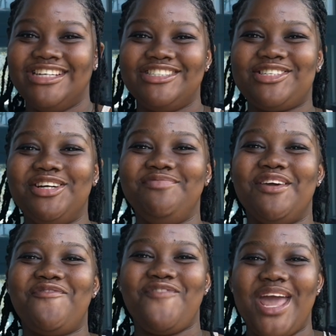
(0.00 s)
showed
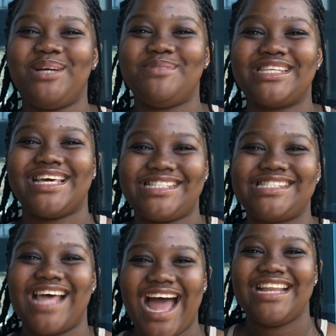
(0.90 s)
me flames,
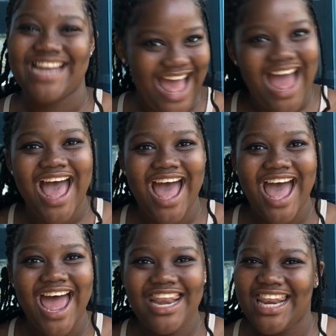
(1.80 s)
gesana.
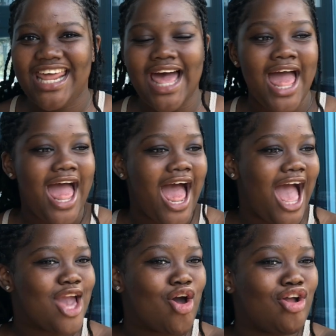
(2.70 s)
Lalela.
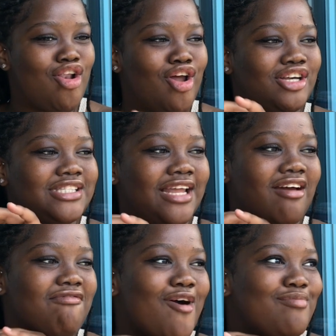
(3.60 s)
I got lost and
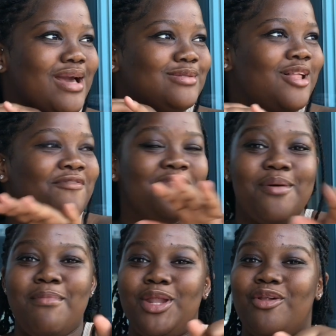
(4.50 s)
I found myself in the
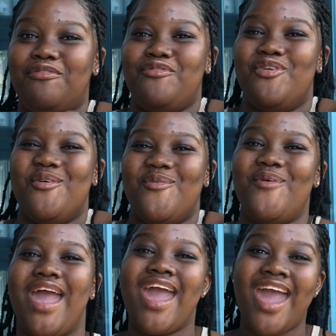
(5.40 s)
middle of
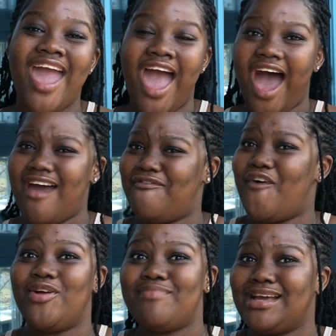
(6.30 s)
nowhere. I
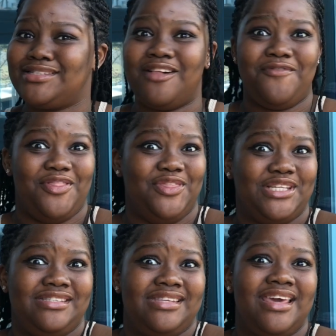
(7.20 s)
found myself in the
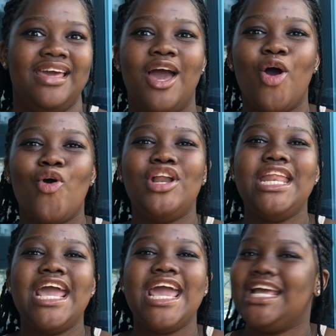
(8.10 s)
sea.
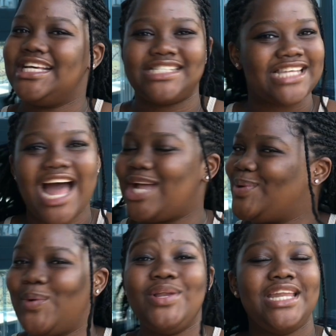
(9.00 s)
Kuningi
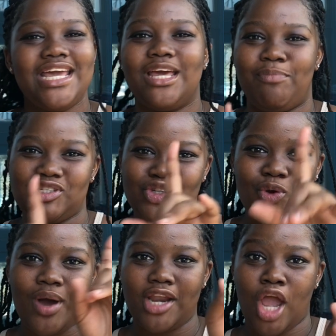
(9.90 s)
sana, kuningi. But you
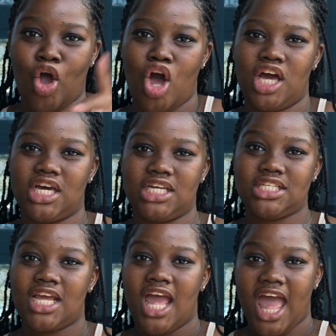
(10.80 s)
know what? I
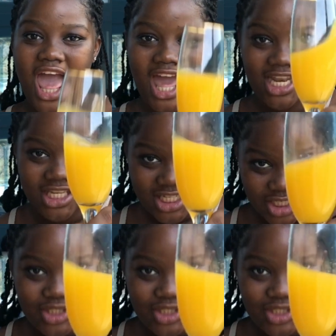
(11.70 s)
conquered. And